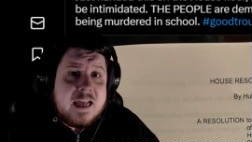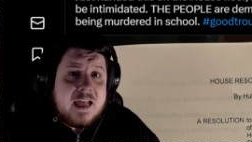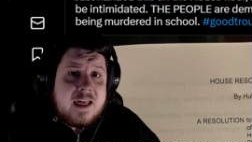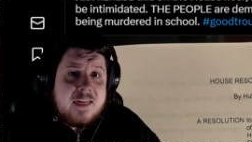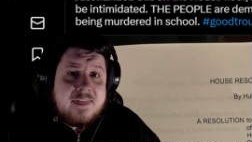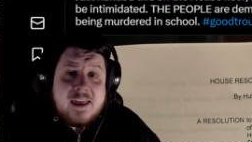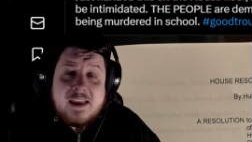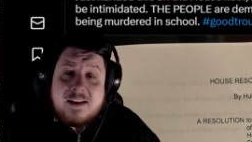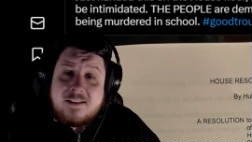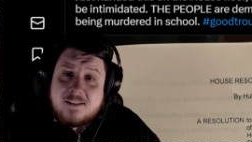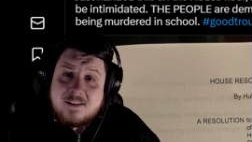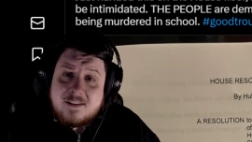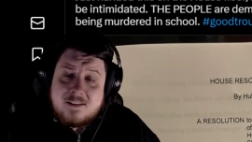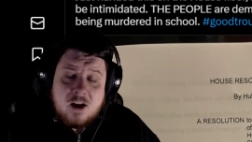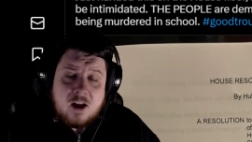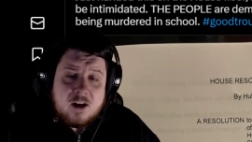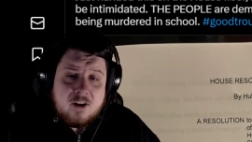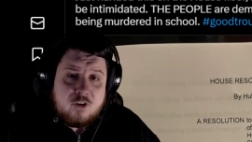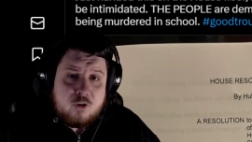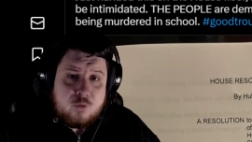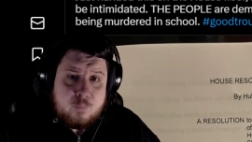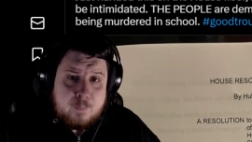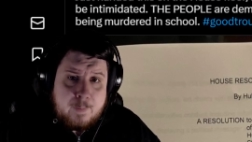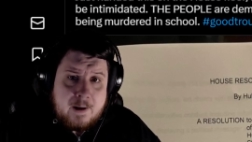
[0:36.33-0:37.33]
they did not
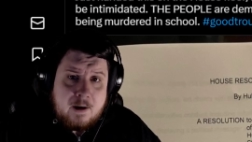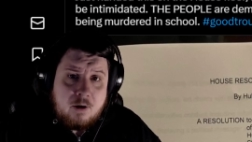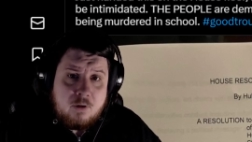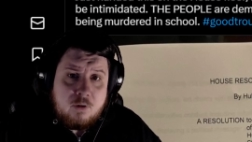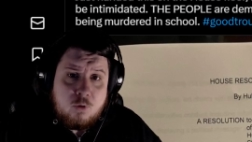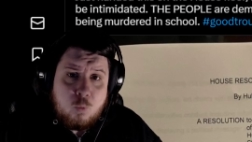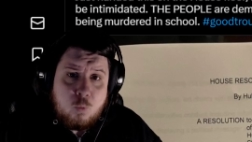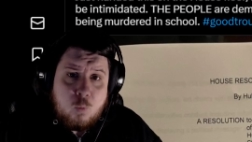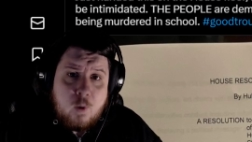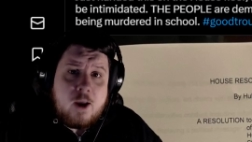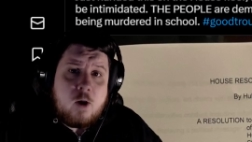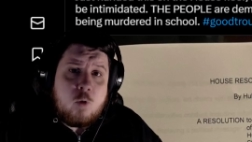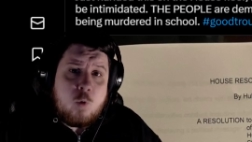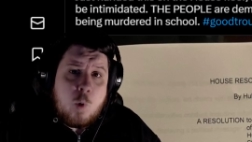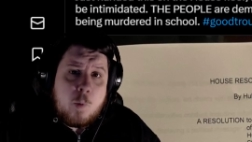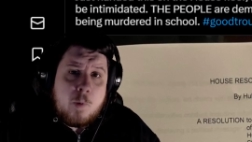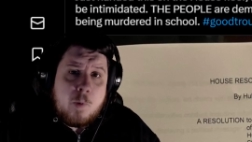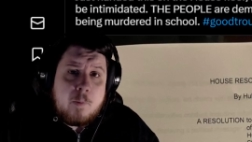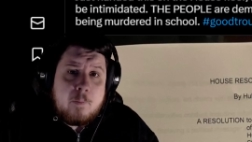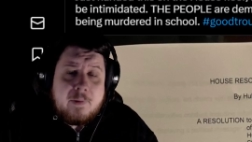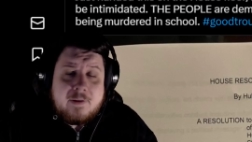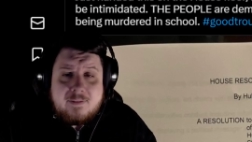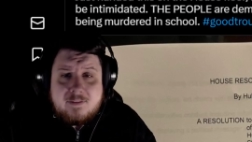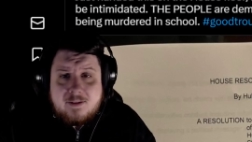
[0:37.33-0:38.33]
expel the white
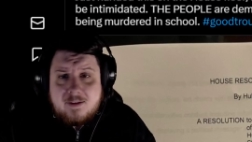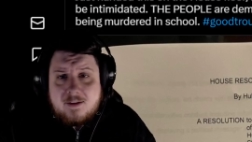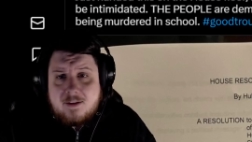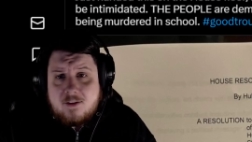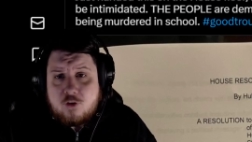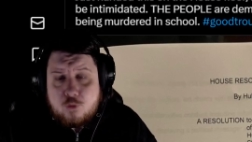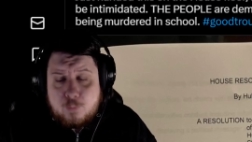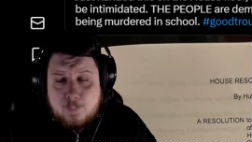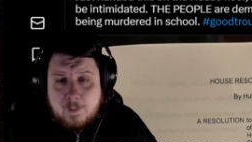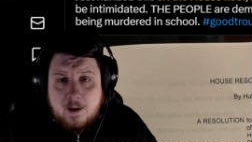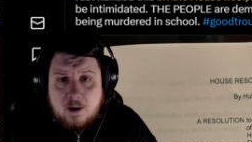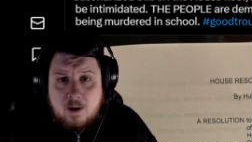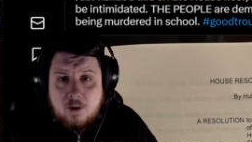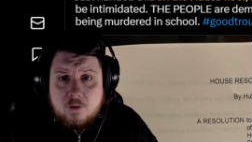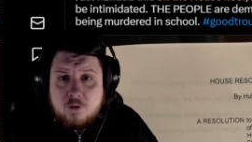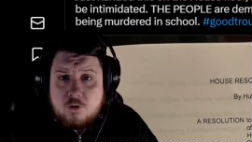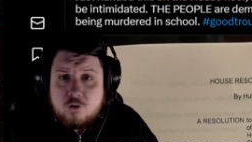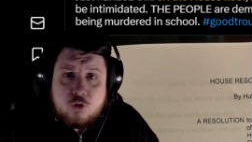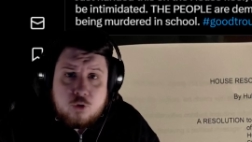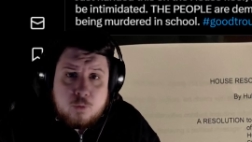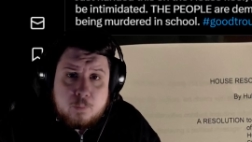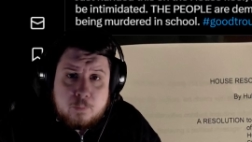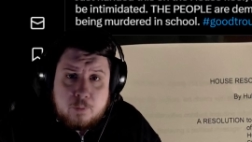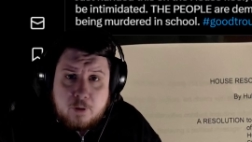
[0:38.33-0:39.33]
woman, but did expel the
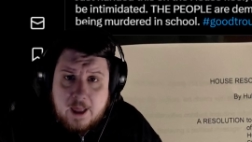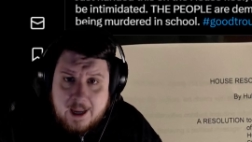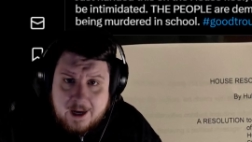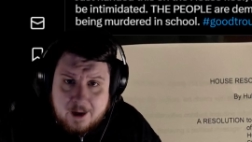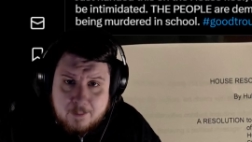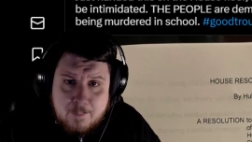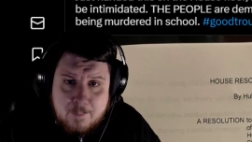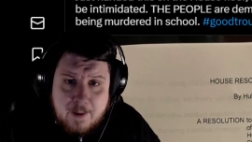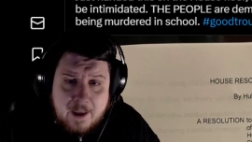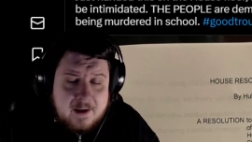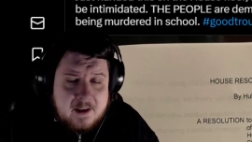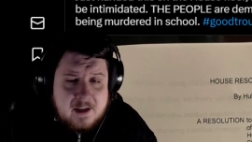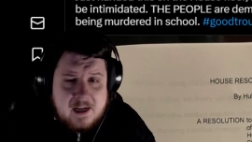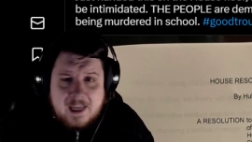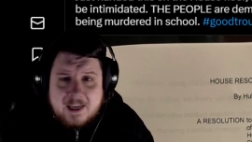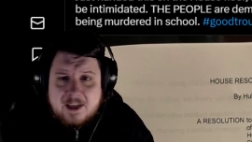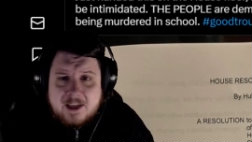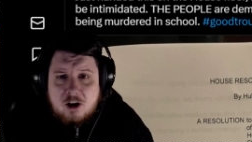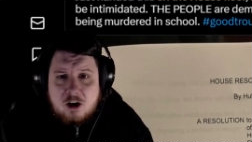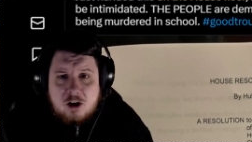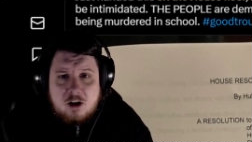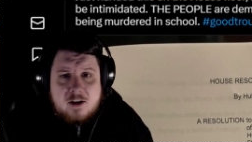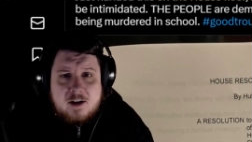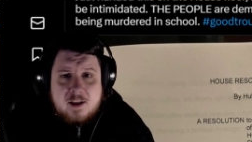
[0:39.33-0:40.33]
two black men. And I
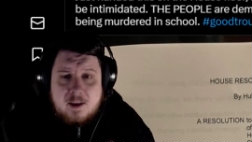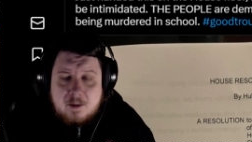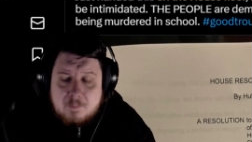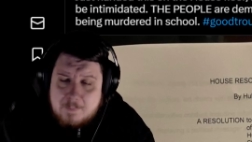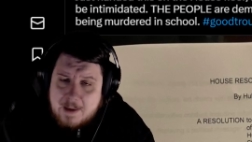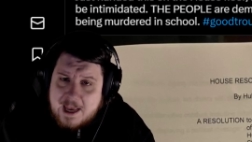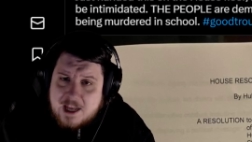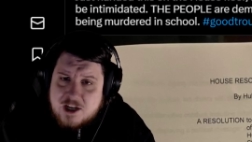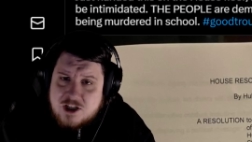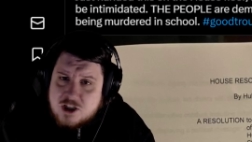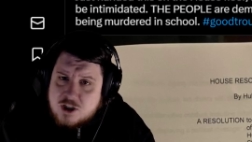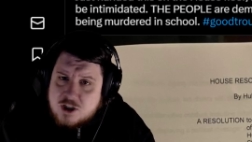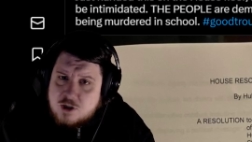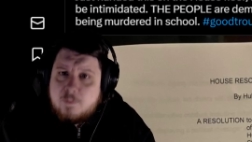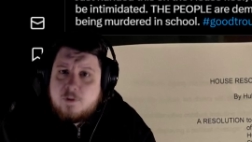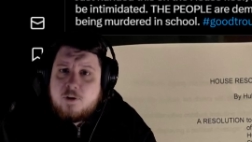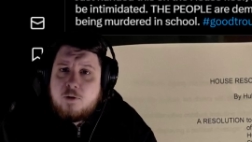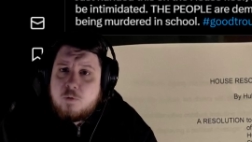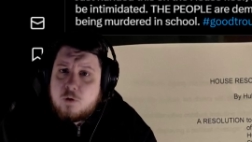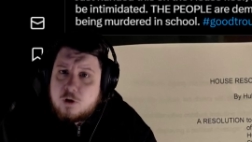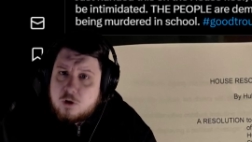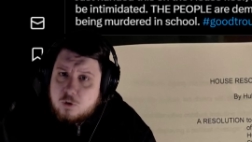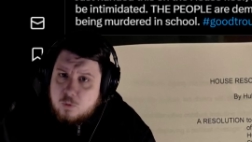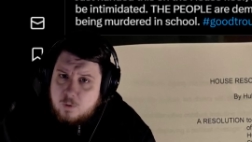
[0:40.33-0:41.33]
can already imagine some of
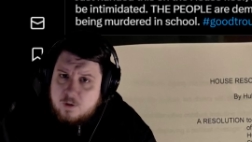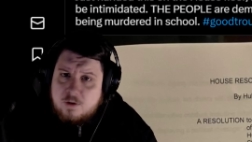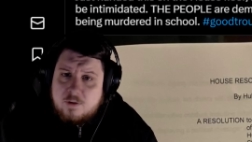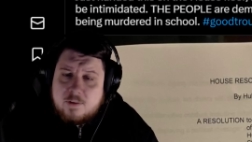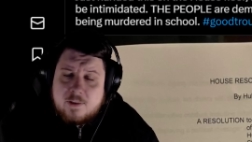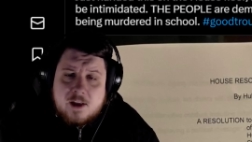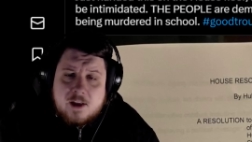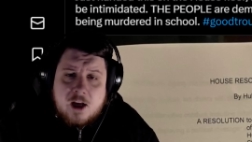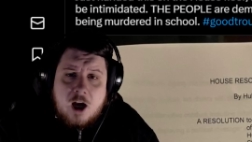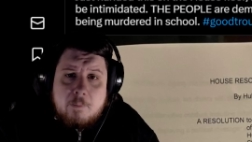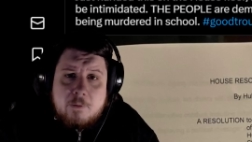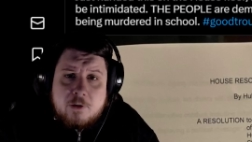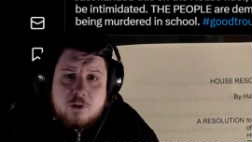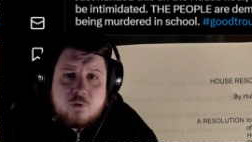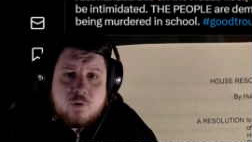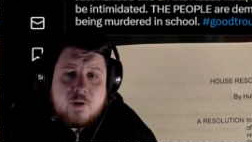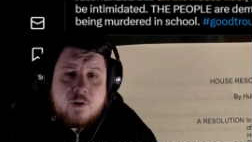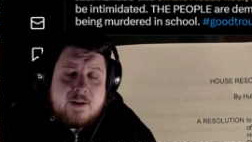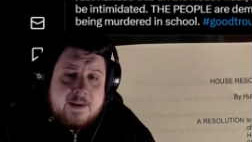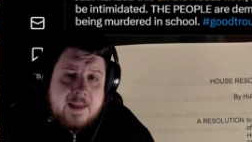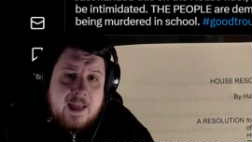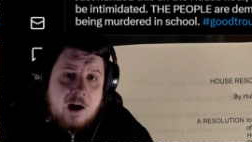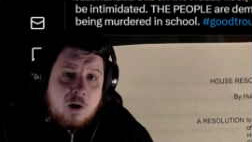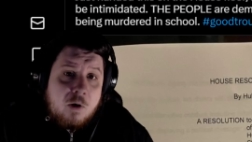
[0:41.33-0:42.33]
you are going to the comments
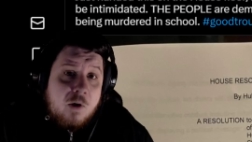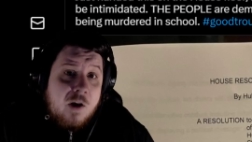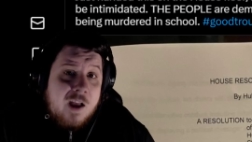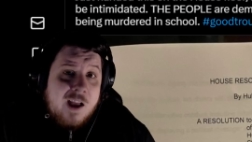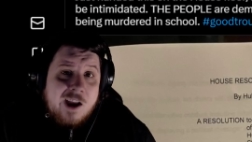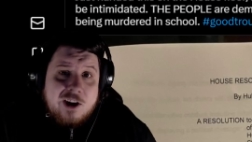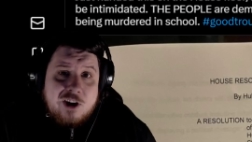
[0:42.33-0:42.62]
right now.